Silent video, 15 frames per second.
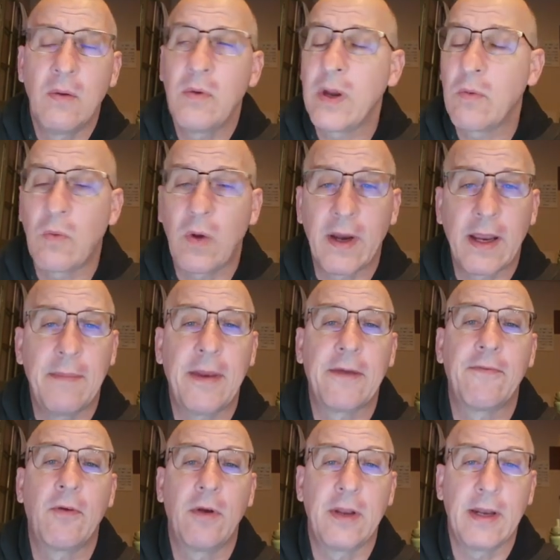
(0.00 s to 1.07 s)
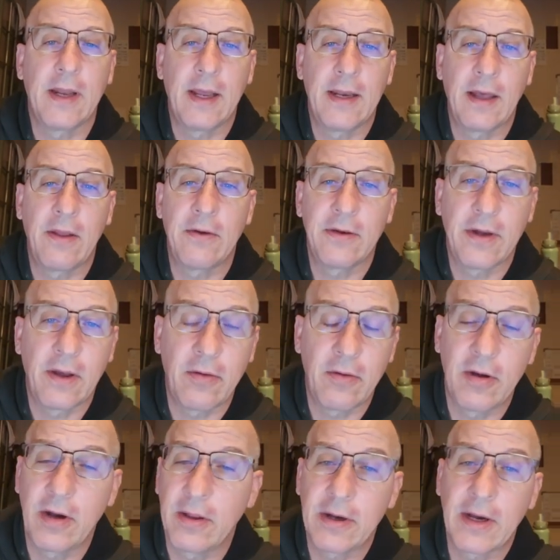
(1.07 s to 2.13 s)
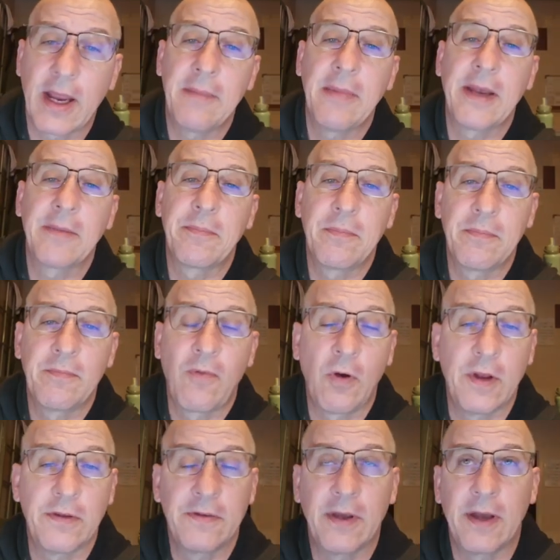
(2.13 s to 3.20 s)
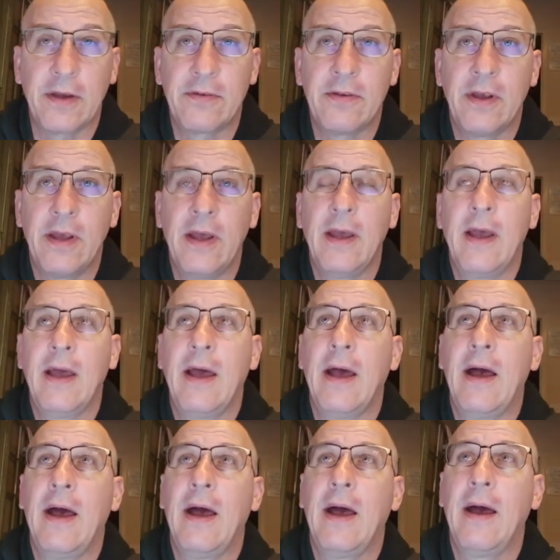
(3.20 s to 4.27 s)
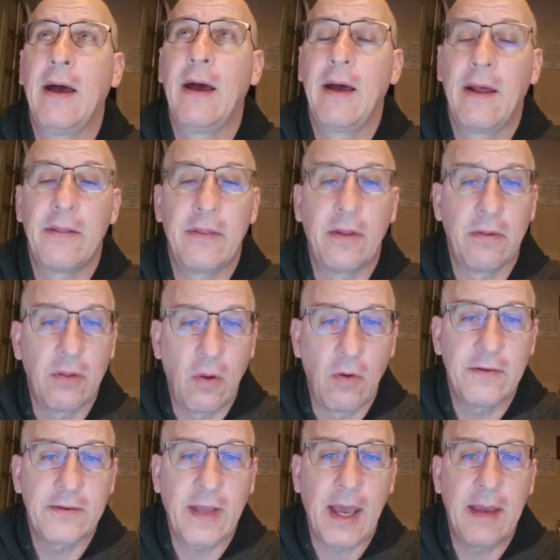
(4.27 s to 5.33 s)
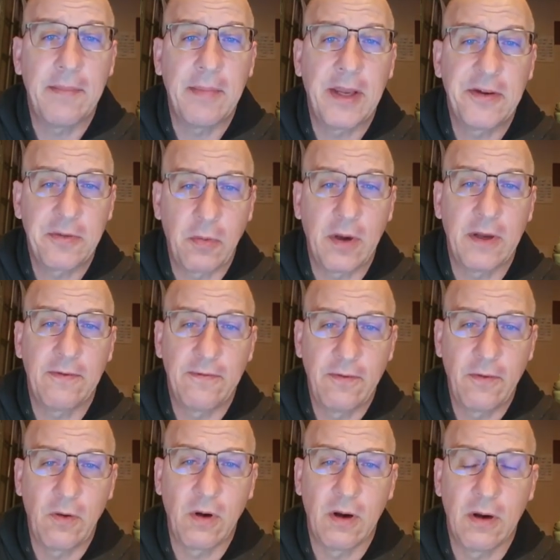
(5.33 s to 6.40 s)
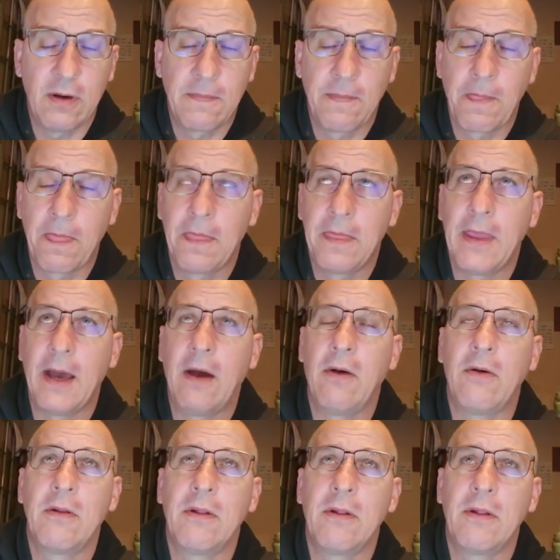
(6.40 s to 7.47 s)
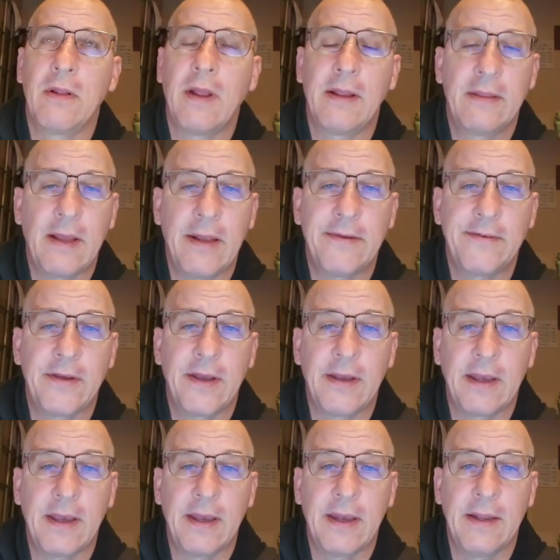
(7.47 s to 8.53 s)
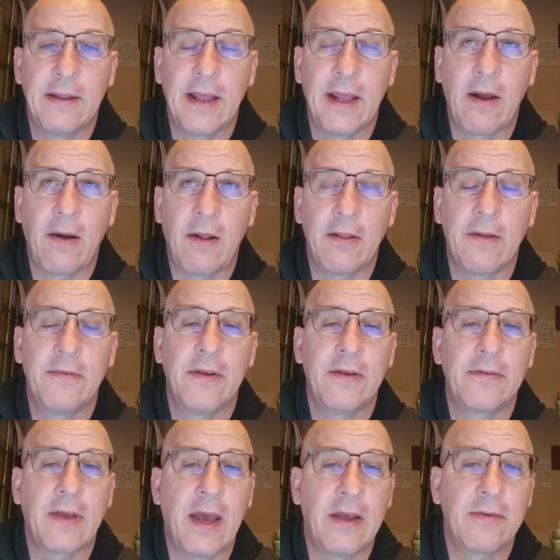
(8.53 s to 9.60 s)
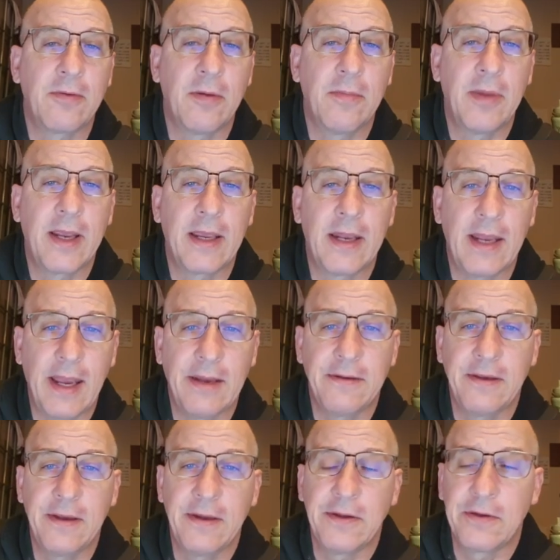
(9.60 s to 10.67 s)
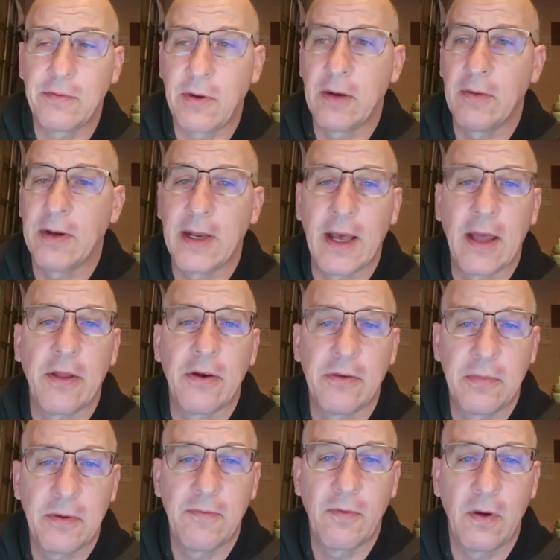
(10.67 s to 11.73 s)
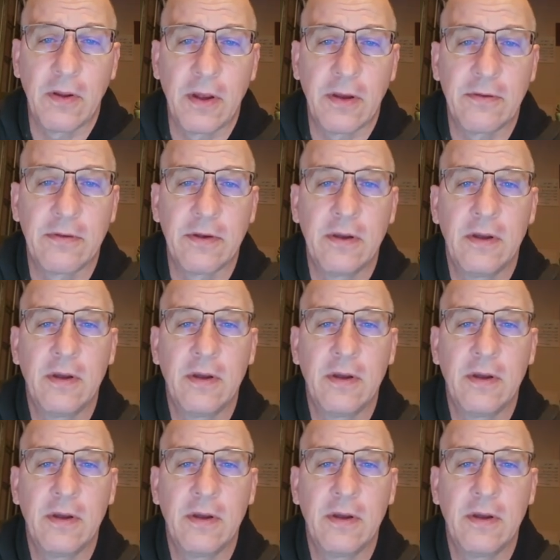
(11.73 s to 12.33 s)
We had one guy make $49 an hour, another guy make 46. The lowest guy made 24. Now, let that sink in that all of these guys were making $18 to $21 before this.